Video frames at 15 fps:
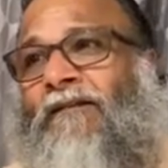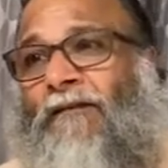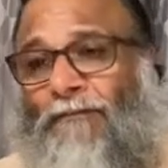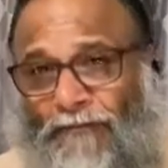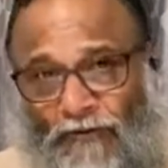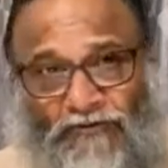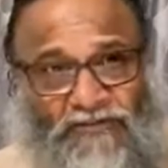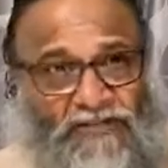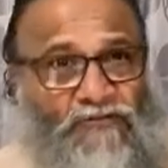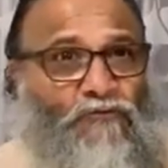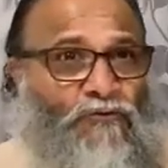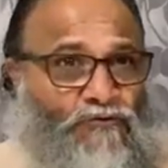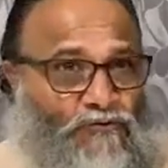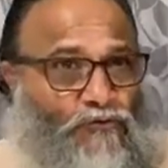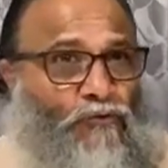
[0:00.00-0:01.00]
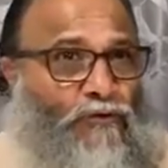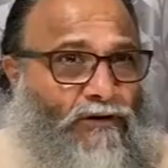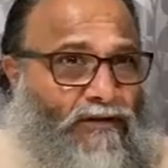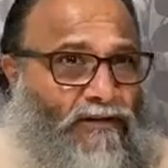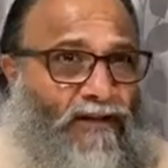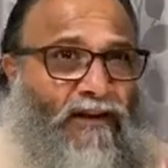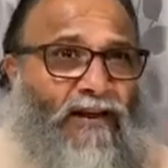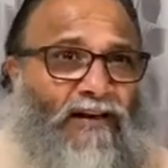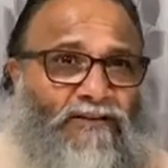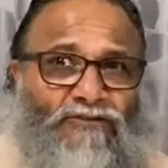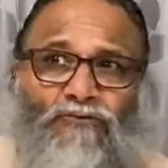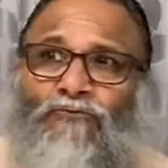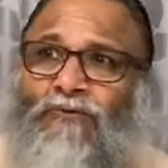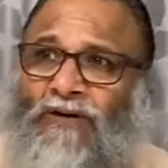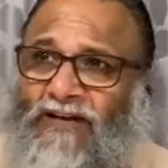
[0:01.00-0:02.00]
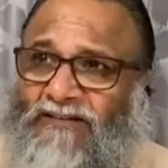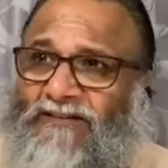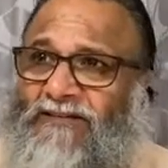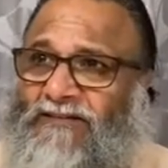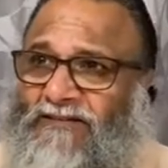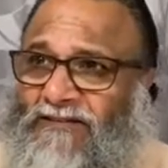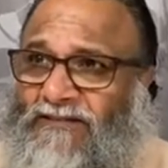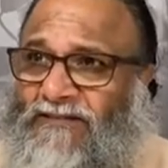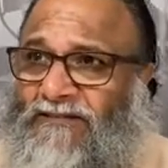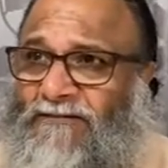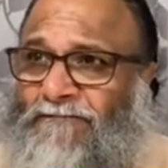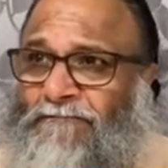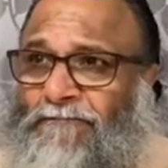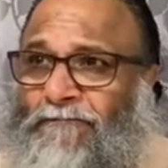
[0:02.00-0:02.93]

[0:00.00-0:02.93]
the process was told in the last two classes.